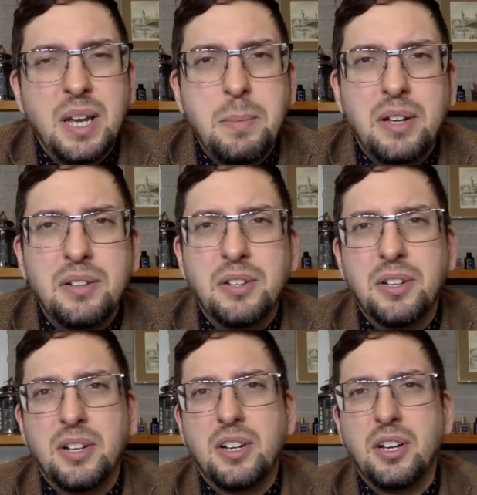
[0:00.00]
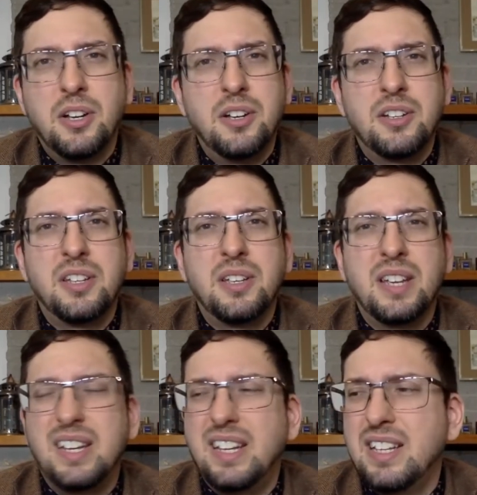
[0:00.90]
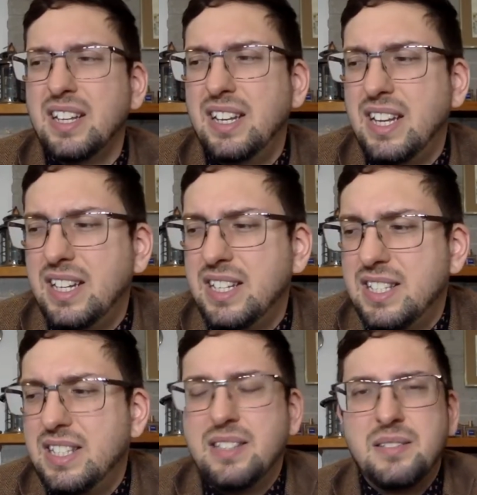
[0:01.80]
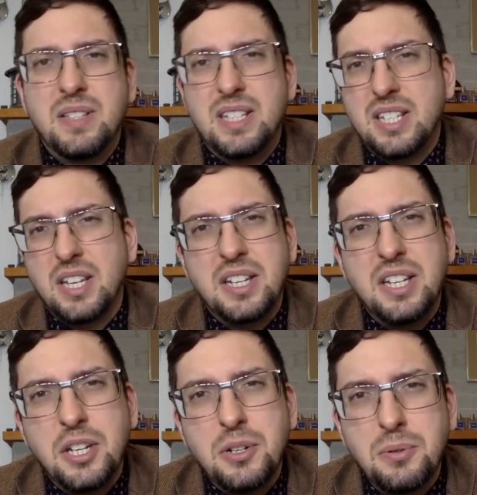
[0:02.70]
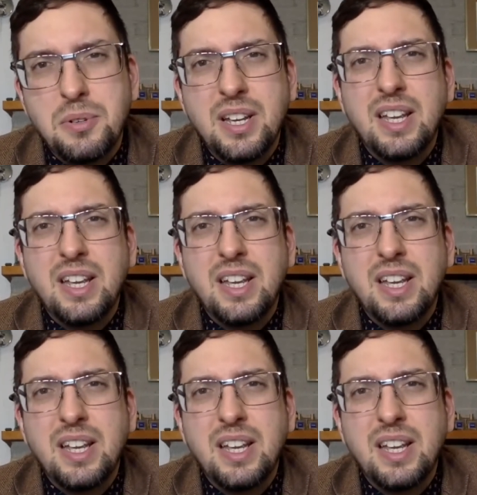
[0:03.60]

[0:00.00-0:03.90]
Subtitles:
about the cologne. I think that is discontinued,